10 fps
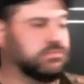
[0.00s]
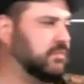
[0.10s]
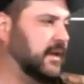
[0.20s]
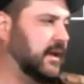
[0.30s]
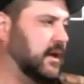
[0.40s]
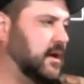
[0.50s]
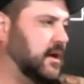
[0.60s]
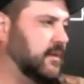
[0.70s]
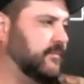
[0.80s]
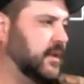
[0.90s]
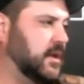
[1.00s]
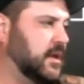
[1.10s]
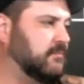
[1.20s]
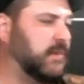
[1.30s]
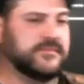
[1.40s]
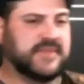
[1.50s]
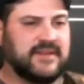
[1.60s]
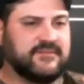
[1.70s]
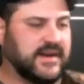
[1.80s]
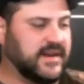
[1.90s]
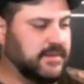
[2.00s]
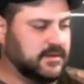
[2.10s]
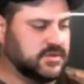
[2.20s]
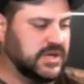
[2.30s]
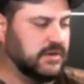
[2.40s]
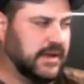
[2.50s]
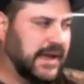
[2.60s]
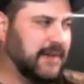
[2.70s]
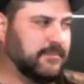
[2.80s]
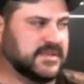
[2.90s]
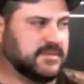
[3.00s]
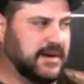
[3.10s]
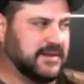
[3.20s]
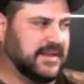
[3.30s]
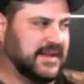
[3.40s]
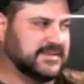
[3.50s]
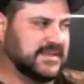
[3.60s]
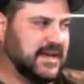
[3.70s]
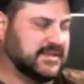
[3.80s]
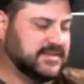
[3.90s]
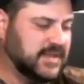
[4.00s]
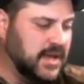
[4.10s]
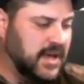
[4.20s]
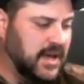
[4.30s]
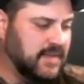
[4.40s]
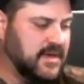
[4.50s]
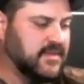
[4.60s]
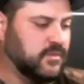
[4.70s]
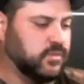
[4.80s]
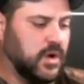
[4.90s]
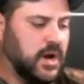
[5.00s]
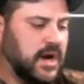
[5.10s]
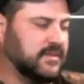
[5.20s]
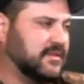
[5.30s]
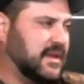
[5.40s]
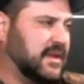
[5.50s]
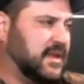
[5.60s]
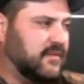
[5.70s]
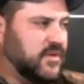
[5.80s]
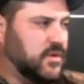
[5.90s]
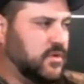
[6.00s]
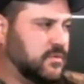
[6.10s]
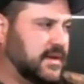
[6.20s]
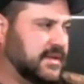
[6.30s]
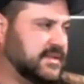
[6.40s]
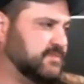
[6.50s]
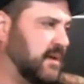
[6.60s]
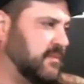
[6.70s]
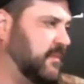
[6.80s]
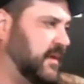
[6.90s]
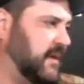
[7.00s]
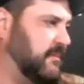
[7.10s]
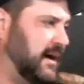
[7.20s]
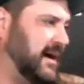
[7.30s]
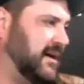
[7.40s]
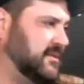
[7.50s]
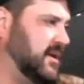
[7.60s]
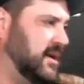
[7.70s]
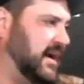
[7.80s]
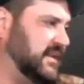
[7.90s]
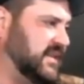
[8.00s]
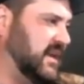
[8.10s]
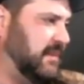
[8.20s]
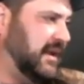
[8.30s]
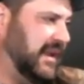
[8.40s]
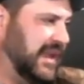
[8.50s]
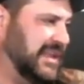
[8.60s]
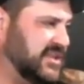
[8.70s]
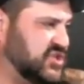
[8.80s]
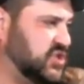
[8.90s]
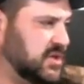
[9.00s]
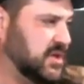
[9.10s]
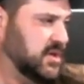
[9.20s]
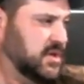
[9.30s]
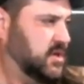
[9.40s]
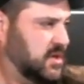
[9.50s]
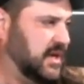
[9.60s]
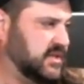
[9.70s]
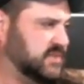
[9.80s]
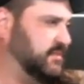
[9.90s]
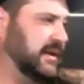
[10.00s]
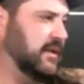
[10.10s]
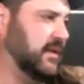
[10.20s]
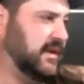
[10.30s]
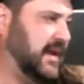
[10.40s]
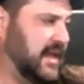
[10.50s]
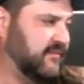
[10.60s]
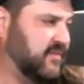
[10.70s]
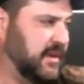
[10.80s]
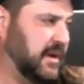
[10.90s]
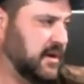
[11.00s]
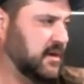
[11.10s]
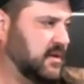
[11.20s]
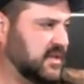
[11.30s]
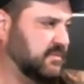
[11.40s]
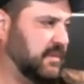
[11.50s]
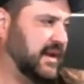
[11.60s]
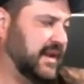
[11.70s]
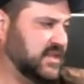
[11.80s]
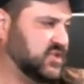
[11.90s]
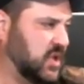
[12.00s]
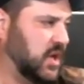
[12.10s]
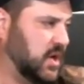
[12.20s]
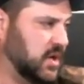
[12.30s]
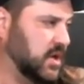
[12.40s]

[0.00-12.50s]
like a multivitamin gel cap, it's about that size. And then the rod that they give you, it's probably about, I'd say about an inch, just by looking at it from here. It's about an inch long.